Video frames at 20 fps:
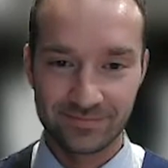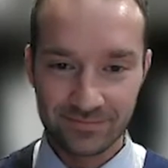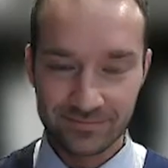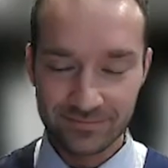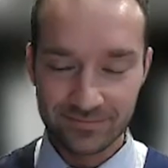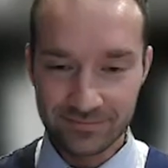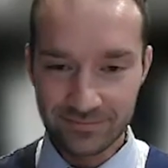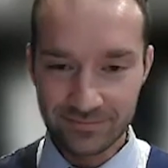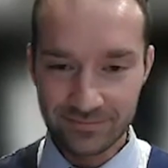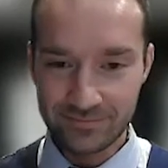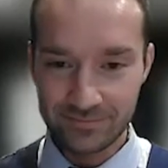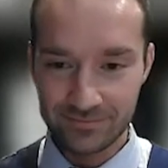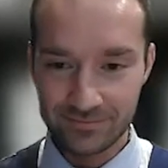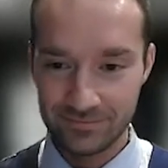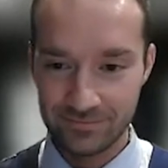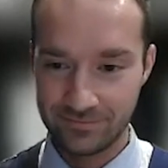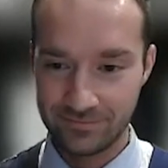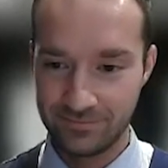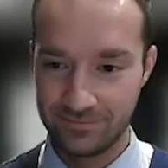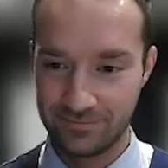
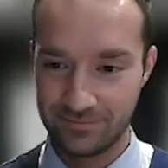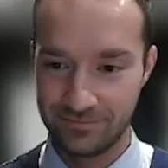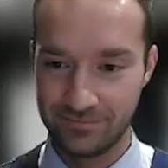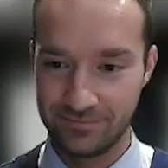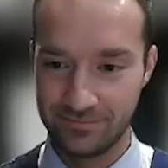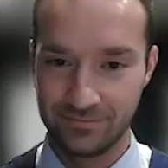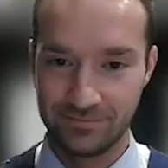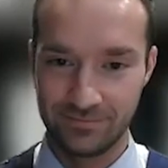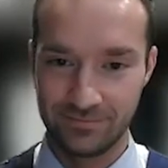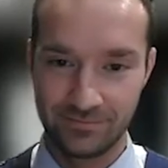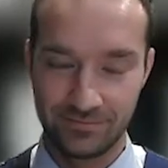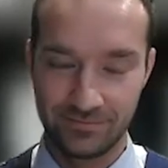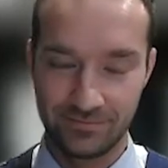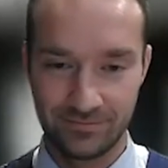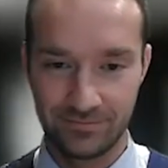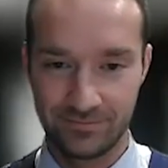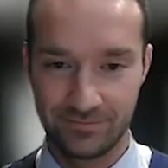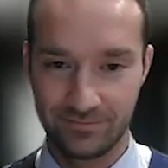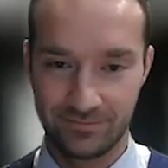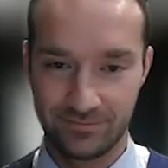
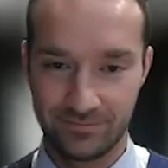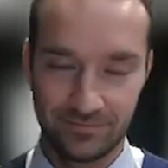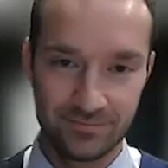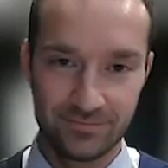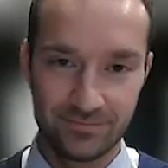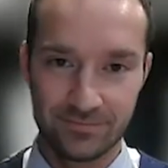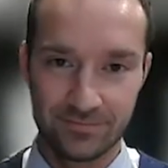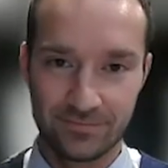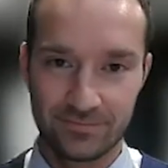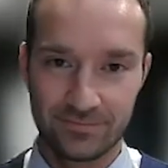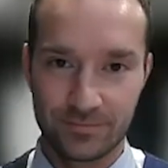This person isn't speaking.